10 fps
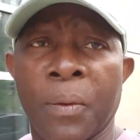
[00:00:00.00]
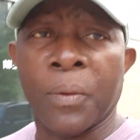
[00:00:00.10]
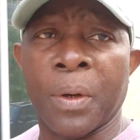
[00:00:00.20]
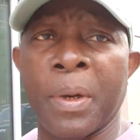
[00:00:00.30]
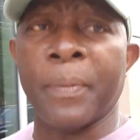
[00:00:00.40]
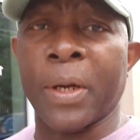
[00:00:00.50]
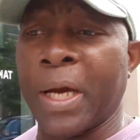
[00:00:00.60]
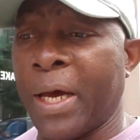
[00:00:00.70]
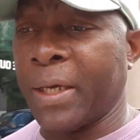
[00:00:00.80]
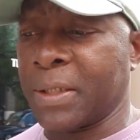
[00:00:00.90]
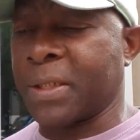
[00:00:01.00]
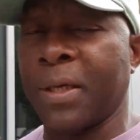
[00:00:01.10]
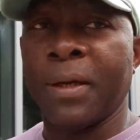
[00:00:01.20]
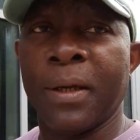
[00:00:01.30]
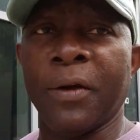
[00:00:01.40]
Remember guys,
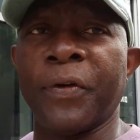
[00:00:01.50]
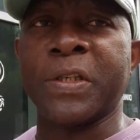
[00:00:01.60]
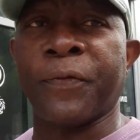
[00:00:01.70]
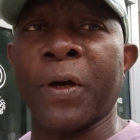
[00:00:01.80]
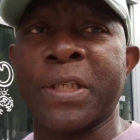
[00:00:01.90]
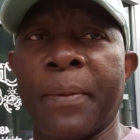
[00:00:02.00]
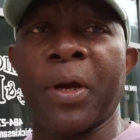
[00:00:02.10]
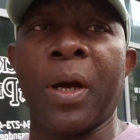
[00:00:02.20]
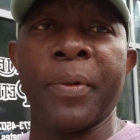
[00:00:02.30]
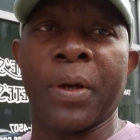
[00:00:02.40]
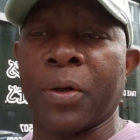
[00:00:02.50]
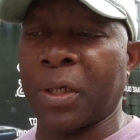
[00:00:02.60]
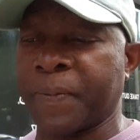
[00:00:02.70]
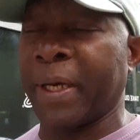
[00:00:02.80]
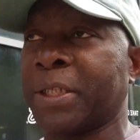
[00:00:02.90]
if it's the first time you're coming
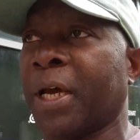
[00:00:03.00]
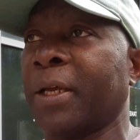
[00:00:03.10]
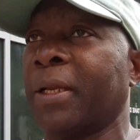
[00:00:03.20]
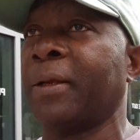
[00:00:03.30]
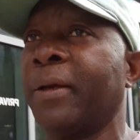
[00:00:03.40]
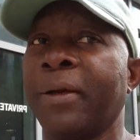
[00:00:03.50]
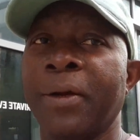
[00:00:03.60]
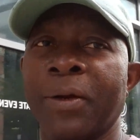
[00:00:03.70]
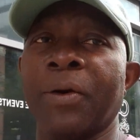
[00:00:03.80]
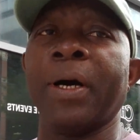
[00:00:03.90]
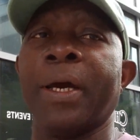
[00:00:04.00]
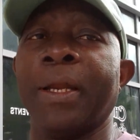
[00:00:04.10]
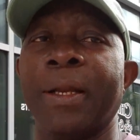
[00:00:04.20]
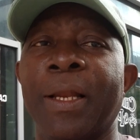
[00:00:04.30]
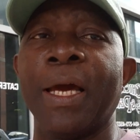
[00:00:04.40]
across my channel, go ahead
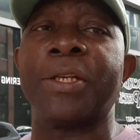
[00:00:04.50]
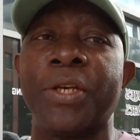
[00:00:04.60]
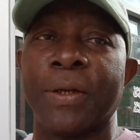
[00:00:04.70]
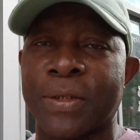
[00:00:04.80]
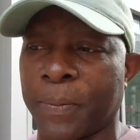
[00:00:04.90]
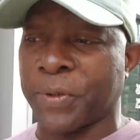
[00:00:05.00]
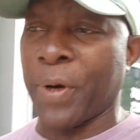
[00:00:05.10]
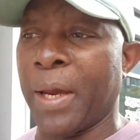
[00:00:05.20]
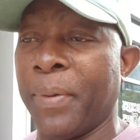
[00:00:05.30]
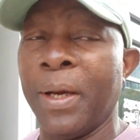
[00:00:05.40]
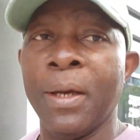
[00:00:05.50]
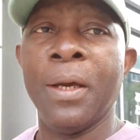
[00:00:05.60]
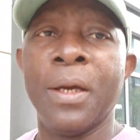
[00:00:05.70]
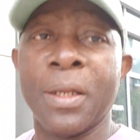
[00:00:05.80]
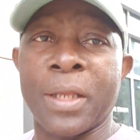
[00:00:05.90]
and like, share, and subscribe.
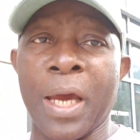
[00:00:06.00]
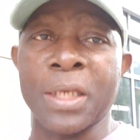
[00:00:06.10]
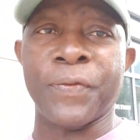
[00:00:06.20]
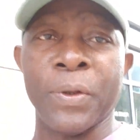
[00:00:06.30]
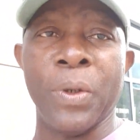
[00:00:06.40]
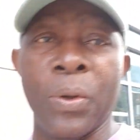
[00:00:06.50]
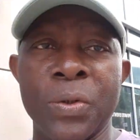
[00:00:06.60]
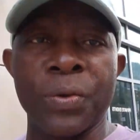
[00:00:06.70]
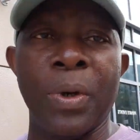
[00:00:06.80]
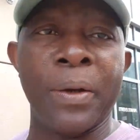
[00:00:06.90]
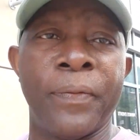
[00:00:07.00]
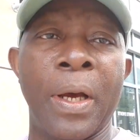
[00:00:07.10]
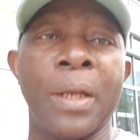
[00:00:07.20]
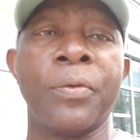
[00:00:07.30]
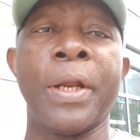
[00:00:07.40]
Thanks for those who have
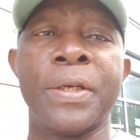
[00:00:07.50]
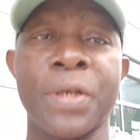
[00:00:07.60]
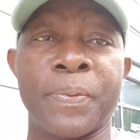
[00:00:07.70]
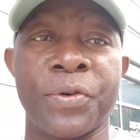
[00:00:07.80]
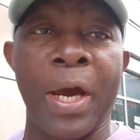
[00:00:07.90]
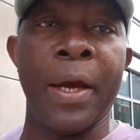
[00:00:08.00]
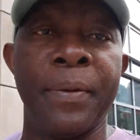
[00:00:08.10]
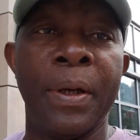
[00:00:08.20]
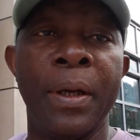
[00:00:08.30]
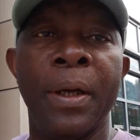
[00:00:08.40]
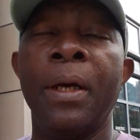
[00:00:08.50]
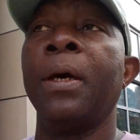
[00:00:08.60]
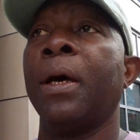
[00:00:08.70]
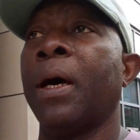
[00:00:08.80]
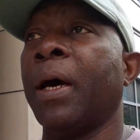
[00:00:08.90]
already subscribed.
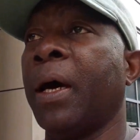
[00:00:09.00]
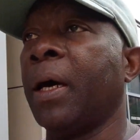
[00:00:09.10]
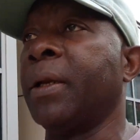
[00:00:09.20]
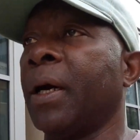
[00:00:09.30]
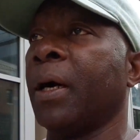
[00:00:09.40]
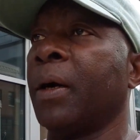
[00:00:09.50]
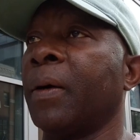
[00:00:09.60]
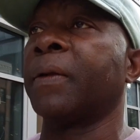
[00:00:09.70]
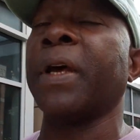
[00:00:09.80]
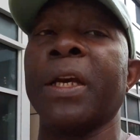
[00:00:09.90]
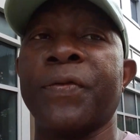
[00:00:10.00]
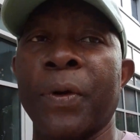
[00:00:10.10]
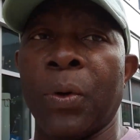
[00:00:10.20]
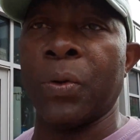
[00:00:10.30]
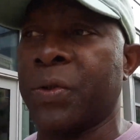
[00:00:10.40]
And uh, thanks for
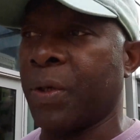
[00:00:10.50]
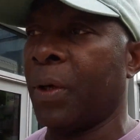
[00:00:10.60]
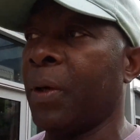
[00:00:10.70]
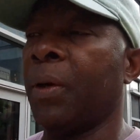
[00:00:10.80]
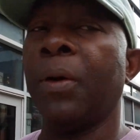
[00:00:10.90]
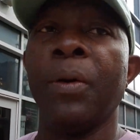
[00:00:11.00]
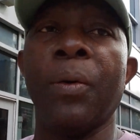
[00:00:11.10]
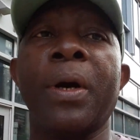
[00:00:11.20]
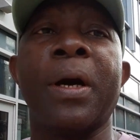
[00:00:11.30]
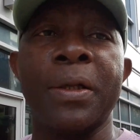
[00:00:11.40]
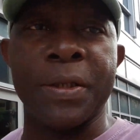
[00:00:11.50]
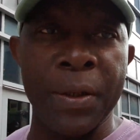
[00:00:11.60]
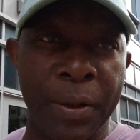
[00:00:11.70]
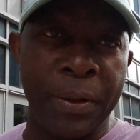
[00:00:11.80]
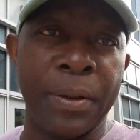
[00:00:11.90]
those who are
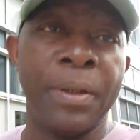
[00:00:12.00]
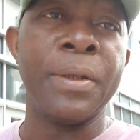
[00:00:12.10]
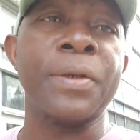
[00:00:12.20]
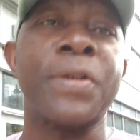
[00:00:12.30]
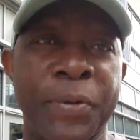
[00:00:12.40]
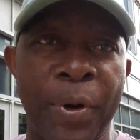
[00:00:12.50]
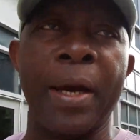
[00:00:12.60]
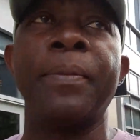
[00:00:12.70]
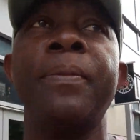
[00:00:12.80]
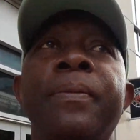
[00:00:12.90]
considering to subscribe.